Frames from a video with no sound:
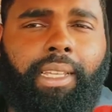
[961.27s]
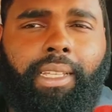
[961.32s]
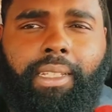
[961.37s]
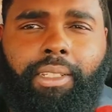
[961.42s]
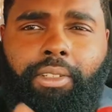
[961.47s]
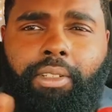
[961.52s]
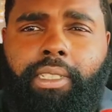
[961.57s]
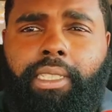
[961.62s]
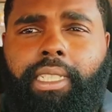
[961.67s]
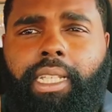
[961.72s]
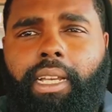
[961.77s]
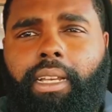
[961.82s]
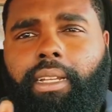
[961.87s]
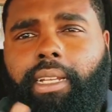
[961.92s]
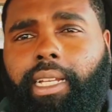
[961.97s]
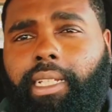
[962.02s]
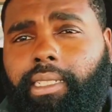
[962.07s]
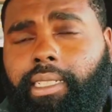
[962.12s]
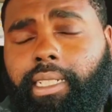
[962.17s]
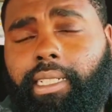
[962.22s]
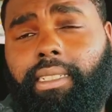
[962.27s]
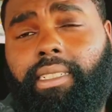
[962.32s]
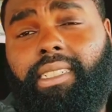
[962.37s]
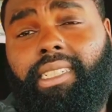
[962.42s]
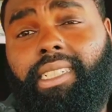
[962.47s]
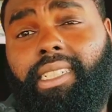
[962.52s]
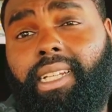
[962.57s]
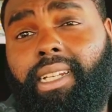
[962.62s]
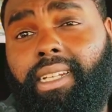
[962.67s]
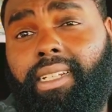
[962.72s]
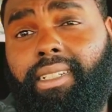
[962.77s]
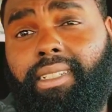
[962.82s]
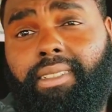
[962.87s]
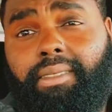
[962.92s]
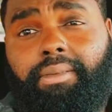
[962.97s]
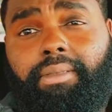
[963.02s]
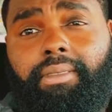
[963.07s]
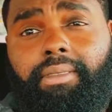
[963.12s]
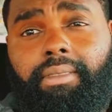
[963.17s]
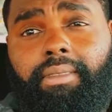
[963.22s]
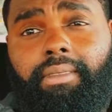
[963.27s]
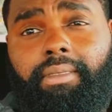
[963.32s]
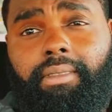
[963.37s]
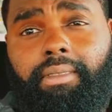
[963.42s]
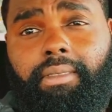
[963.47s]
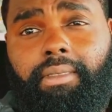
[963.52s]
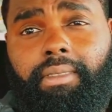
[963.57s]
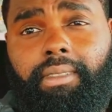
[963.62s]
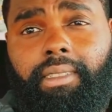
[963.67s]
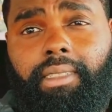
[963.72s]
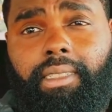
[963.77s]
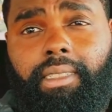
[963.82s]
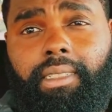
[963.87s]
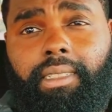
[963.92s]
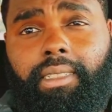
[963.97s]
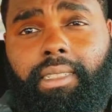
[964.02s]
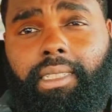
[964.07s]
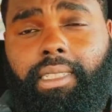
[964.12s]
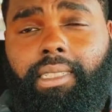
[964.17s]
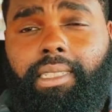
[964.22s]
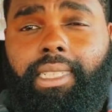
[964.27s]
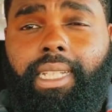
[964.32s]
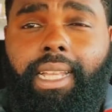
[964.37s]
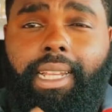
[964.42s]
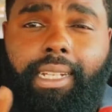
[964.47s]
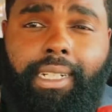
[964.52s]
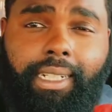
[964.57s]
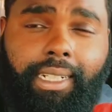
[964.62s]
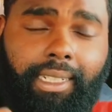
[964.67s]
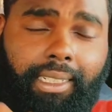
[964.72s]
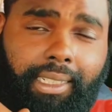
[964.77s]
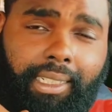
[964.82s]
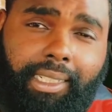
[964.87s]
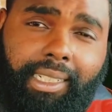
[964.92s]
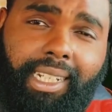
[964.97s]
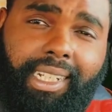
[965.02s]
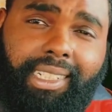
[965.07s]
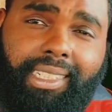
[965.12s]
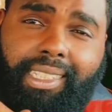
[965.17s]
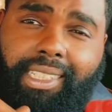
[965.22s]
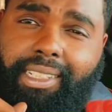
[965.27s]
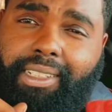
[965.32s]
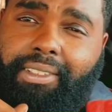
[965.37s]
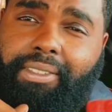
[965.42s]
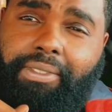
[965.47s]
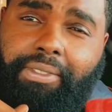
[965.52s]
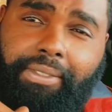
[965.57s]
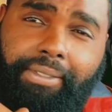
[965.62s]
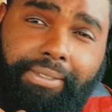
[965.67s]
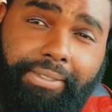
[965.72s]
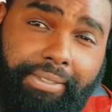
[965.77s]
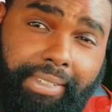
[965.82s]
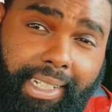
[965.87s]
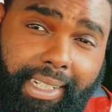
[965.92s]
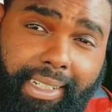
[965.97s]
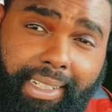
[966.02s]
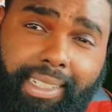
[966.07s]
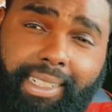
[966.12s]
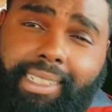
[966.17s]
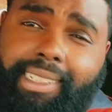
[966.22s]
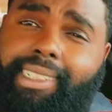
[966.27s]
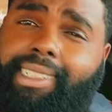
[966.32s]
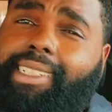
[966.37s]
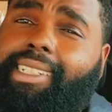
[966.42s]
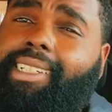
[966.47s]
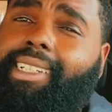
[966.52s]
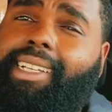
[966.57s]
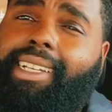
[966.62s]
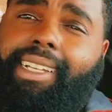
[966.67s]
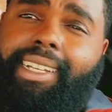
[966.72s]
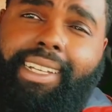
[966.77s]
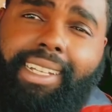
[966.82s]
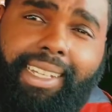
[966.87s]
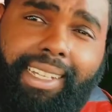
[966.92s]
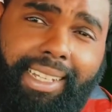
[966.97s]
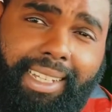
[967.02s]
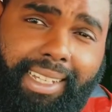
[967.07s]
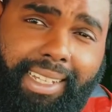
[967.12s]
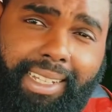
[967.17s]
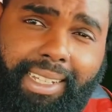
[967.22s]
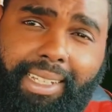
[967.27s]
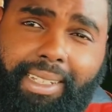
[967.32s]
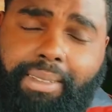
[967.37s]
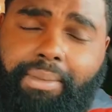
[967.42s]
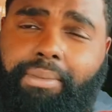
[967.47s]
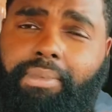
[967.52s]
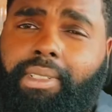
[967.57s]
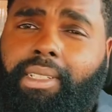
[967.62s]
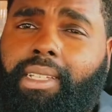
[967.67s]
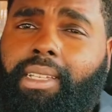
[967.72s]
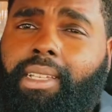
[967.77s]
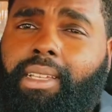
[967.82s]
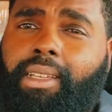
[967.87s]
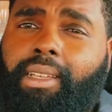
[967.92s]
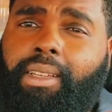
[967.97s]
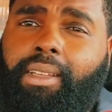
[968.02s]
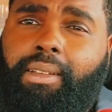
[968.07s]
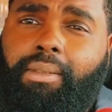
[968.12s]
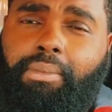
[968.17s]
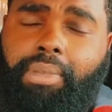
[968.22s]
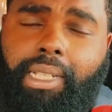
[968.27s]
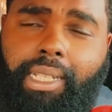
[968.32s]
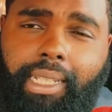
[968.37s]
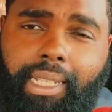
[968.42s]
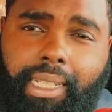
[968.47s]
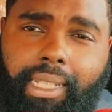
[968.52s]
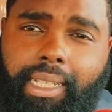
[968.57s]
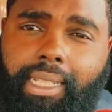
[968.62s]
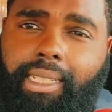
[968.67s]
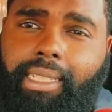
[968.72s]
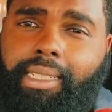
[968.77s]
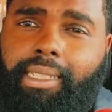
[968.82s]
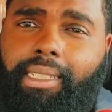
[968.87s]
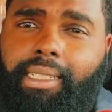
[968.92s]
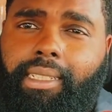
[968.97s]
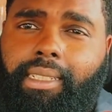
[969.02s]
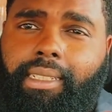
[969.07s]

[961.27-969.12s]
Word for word: You can tell that chick to shut up. Tell her to shut the fuck up. Please.